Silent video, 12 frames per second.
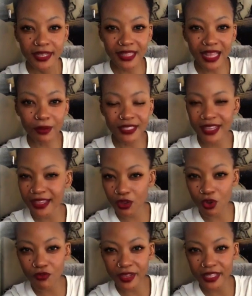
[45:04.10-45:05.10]
that was
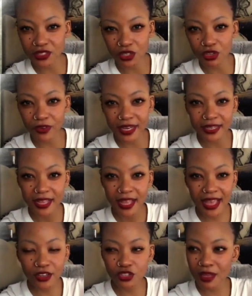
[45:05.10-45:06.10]
taking over his girlfriend.
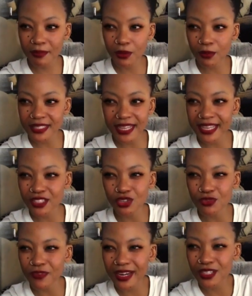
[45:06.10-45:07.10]
And to him, it was like,
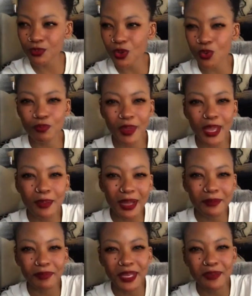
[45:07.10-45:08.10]
insofar as we obey,
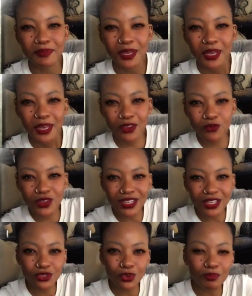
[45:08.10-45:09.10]
man, baby. If we
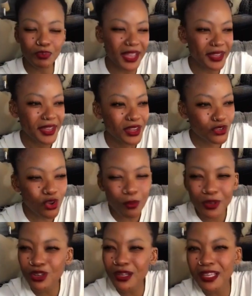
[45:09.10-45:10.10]
just obey,
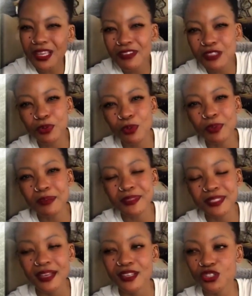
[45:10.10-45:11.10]
nobody's going to give us
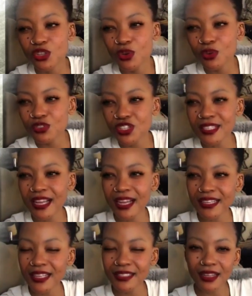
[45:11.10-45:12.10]
problems. So just like a
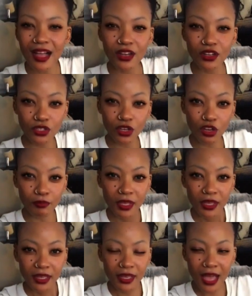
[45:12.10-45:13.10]
nice little Uncle Tom,
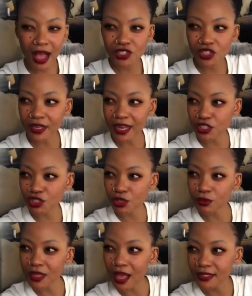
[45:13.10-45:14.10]
he out here like
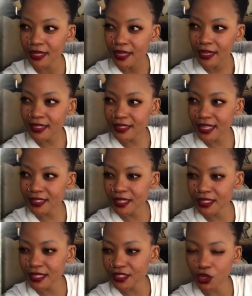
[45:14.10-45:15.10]
sold out his, his,
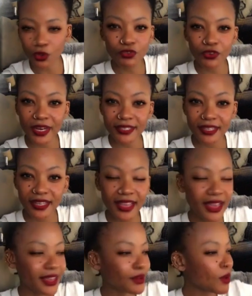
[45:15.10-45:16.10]
his, his girlfriend.
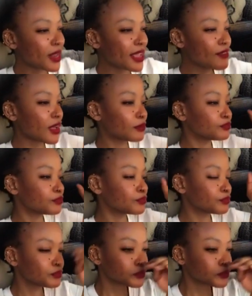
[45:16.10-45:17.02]
Yeah, whatever. Mm.